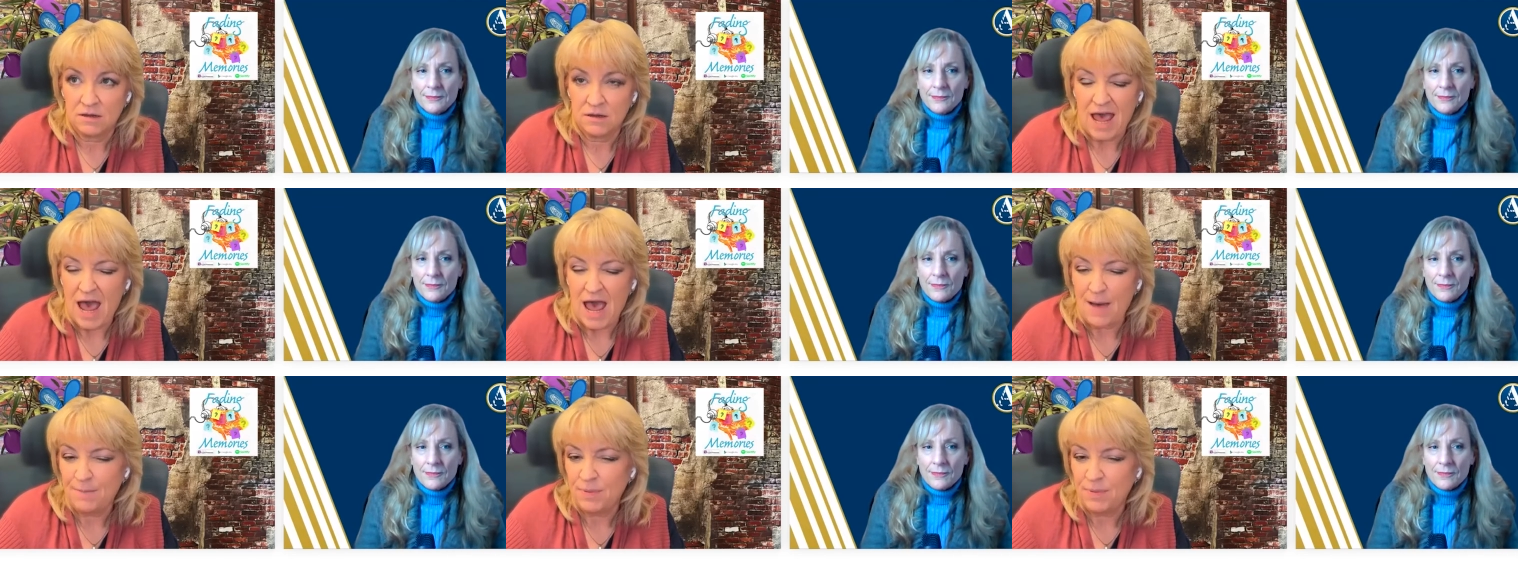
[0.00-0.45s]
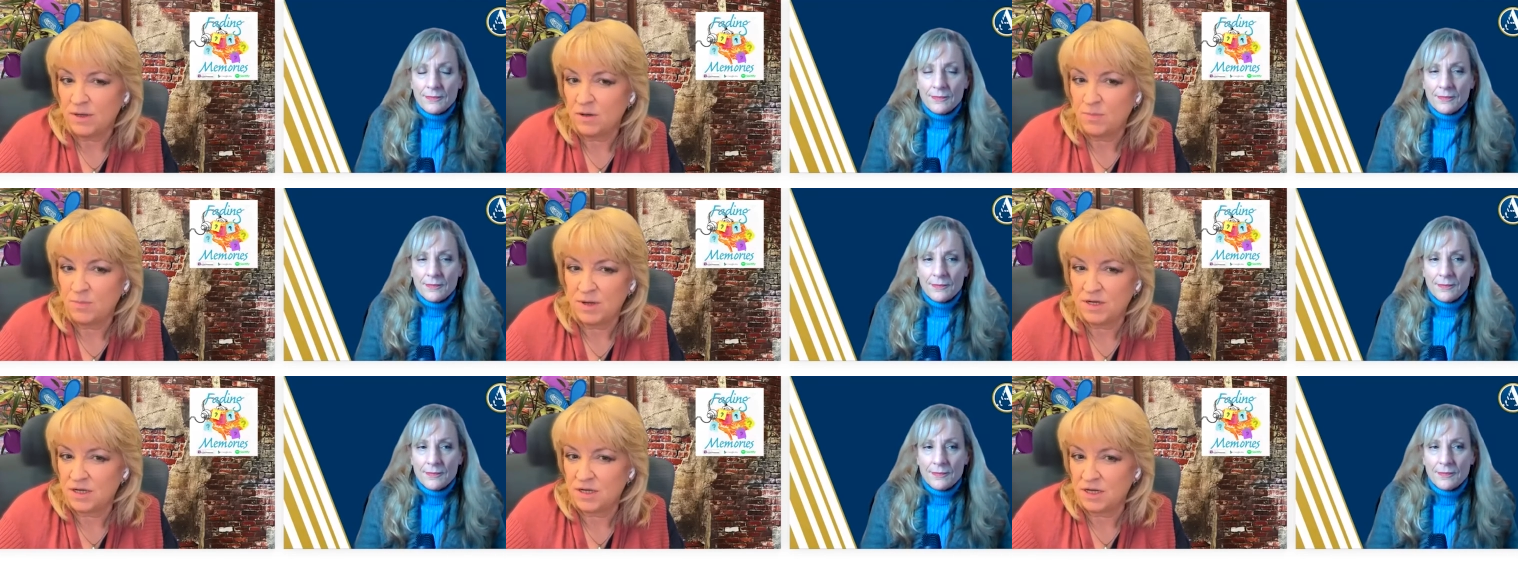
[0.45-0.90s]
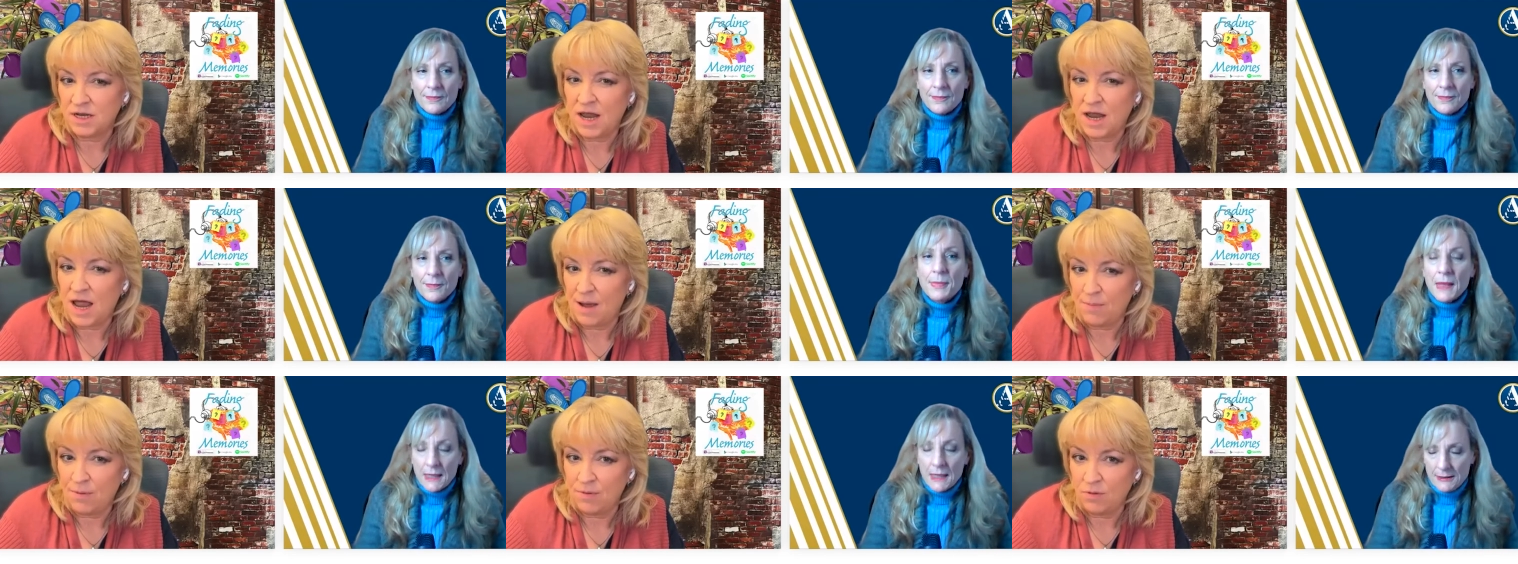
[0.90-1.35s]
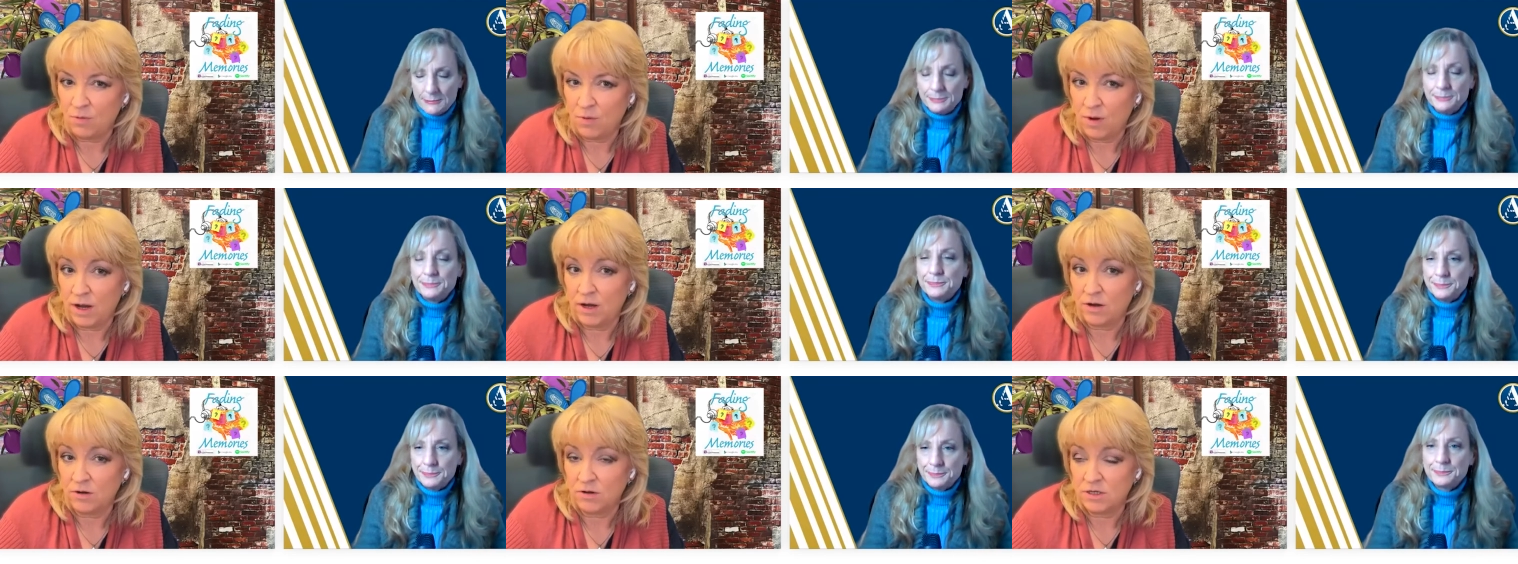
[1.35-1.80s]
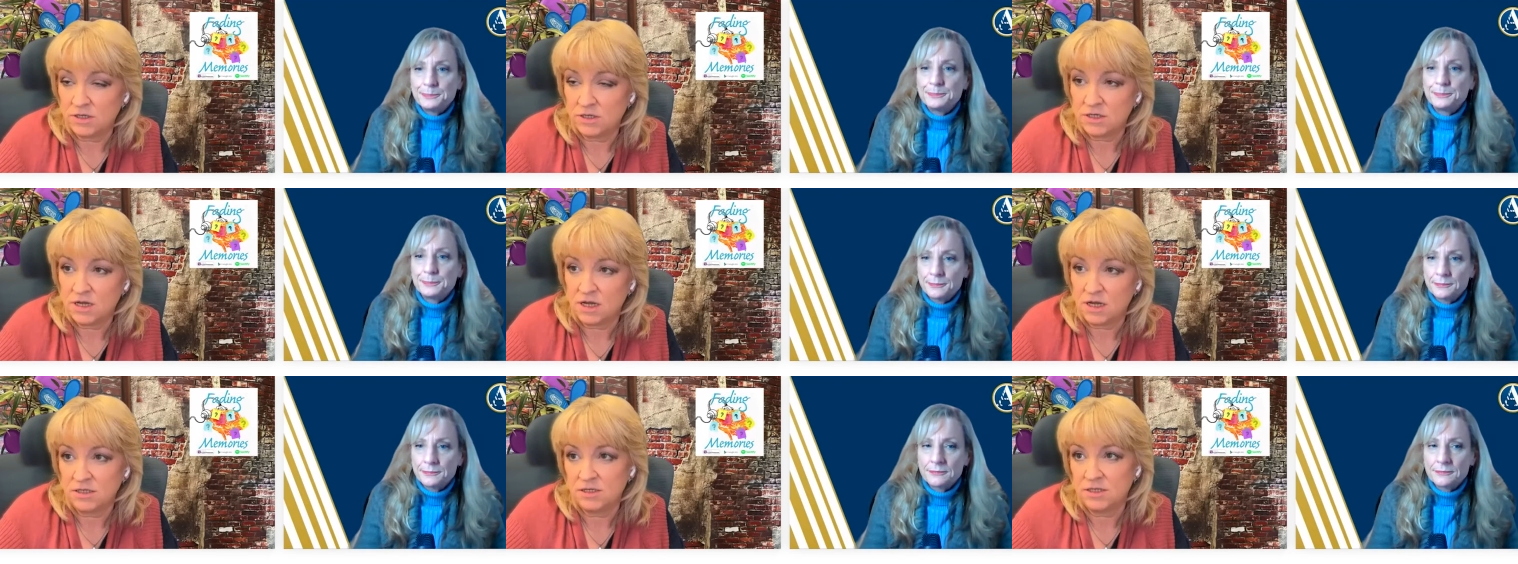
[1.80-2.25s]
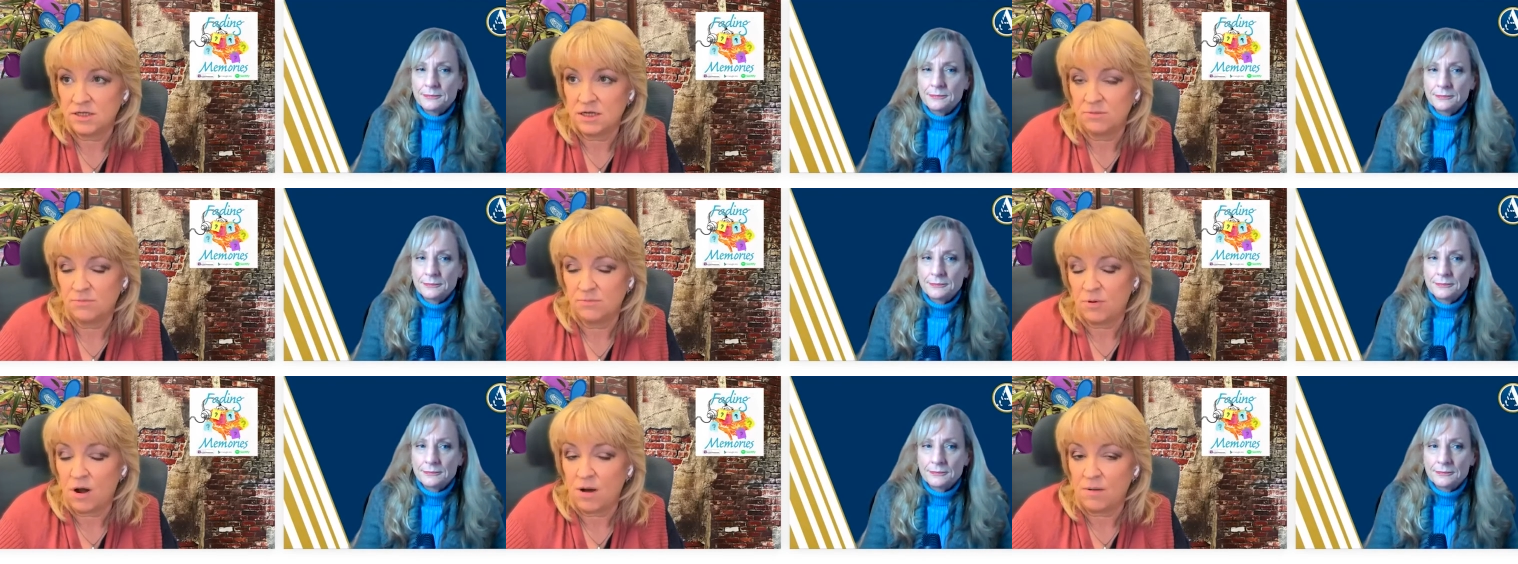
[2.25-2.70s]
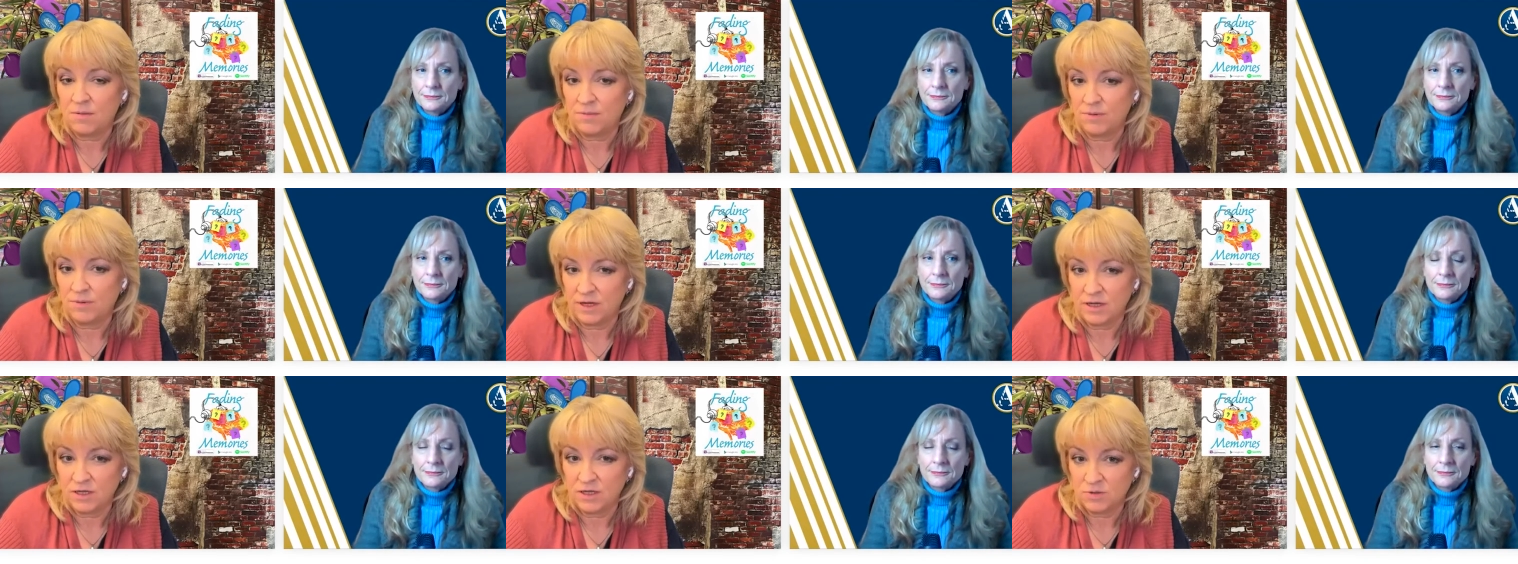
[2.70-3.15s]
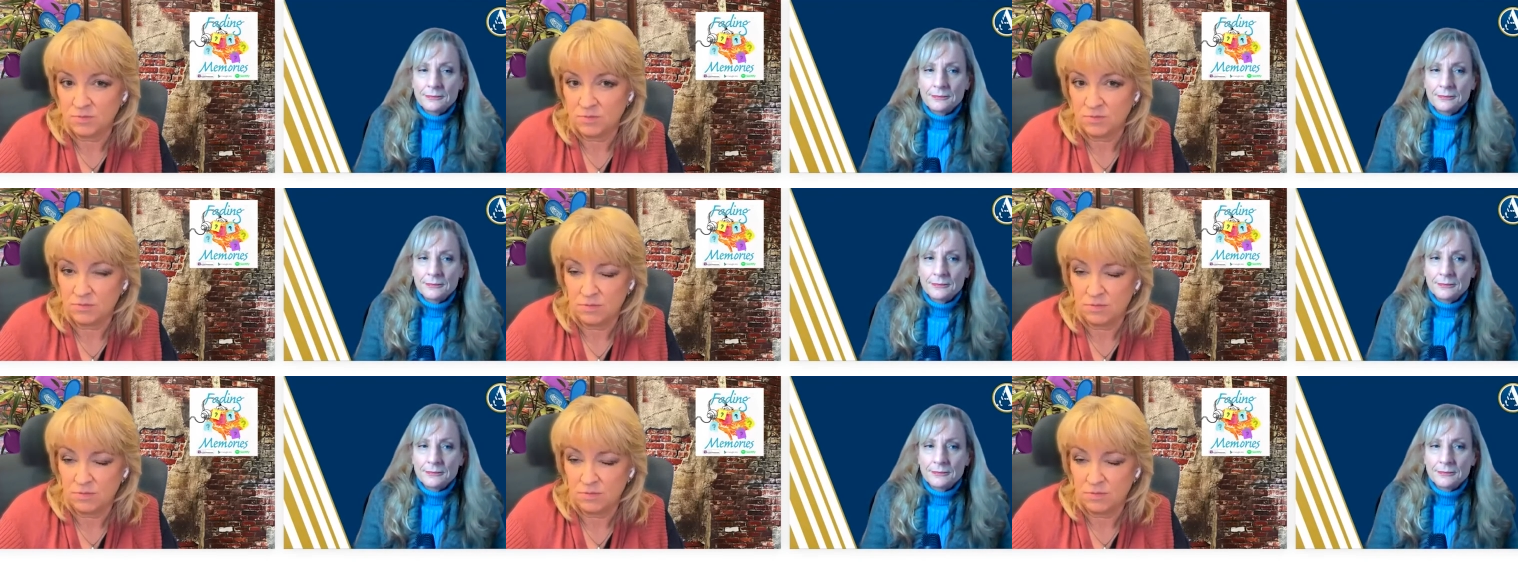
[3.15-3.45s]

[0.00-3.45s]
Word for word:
Speaker 1: happened but didn't happen the way you're discussing it, probably because